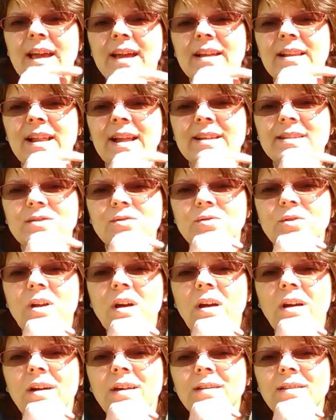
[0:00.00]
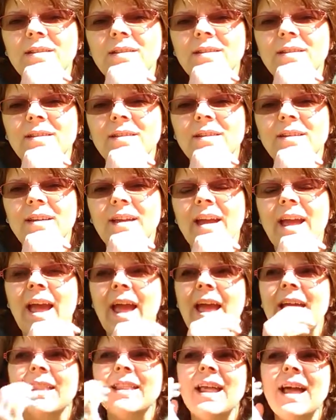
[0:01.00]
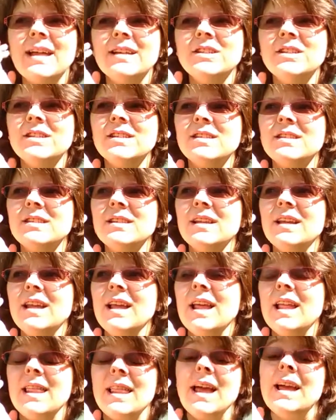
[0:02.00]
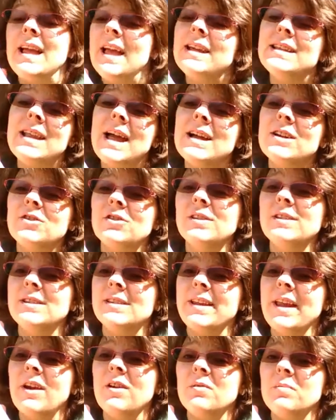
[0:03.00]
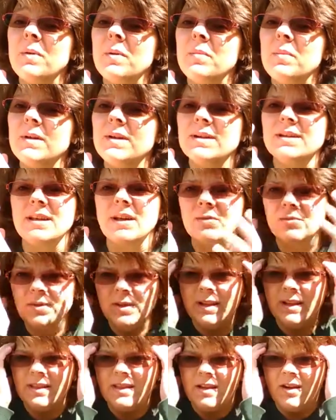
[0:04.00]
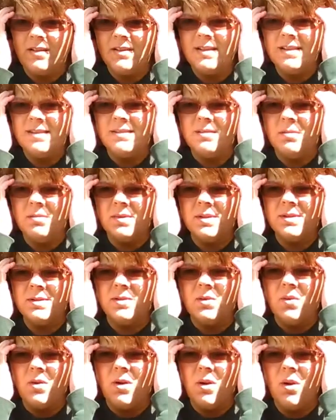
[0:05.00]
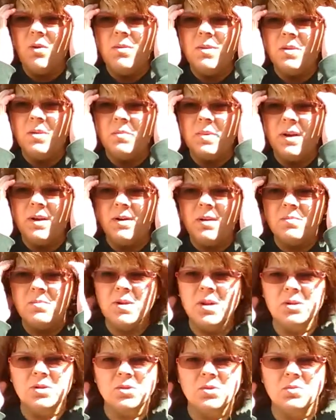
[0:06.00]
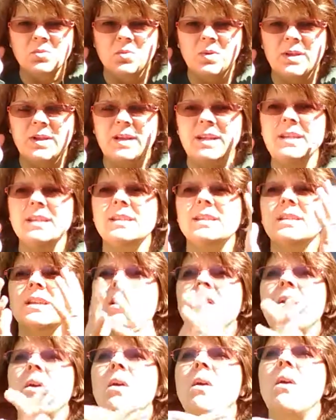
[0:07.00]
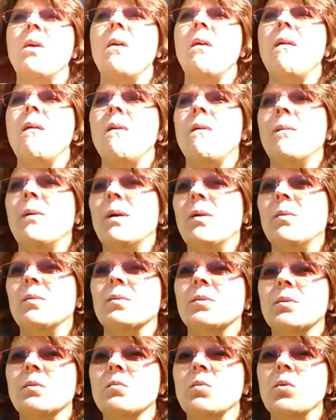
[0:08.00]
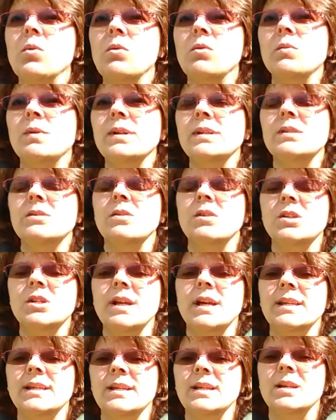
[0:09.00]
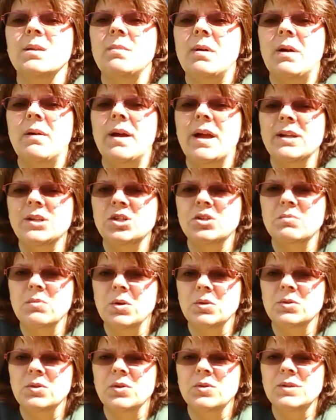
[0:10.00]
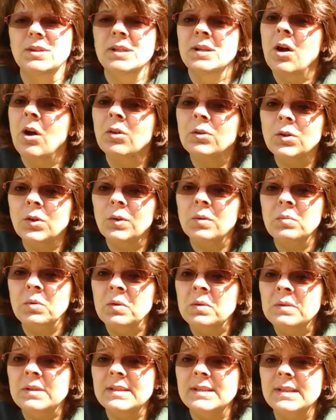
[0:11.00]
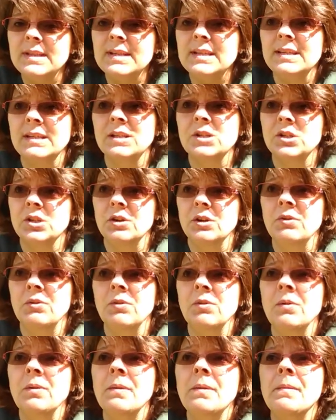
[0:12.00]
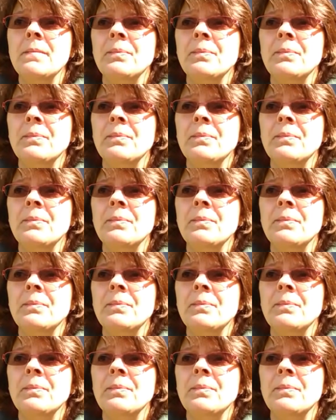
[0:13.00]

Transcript: that class or not. And that it actually scared me because I really thought that something's going on up here. I'm not sure what it is. Well, the more research I did about Hashimoto's and autoimmune disease in general,